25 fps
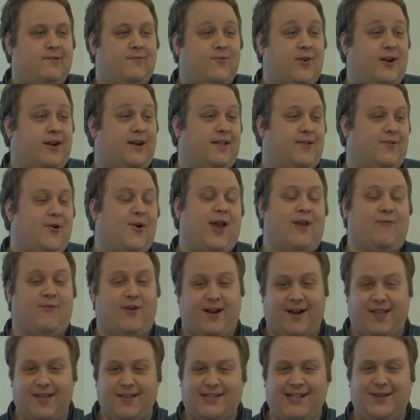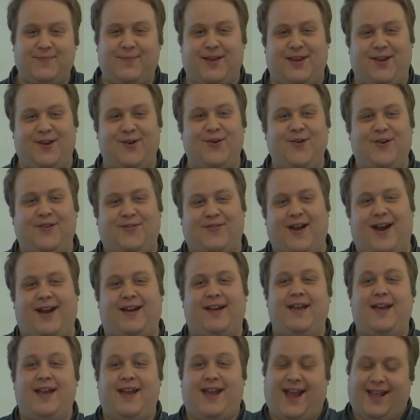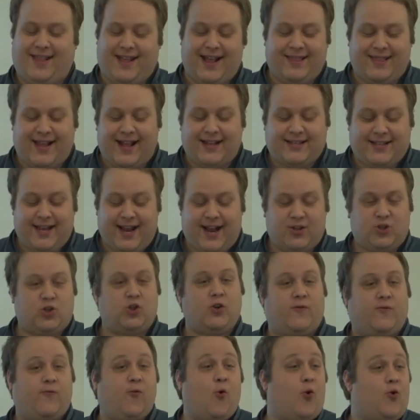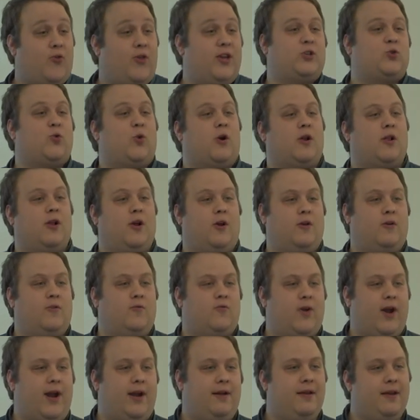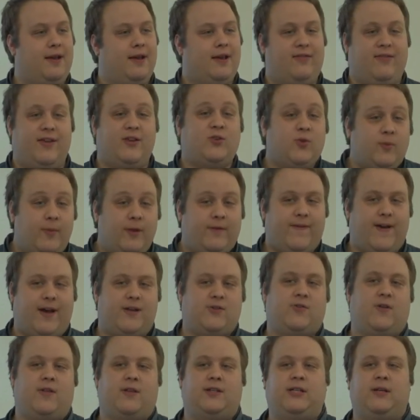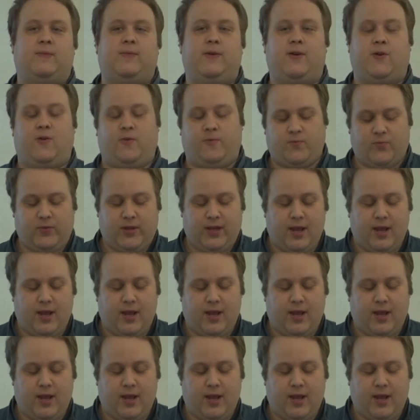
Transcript: Run it on, okay, run it on the CPU, right. And that, that's the answer for this workload, right? This would be faster on the CPU.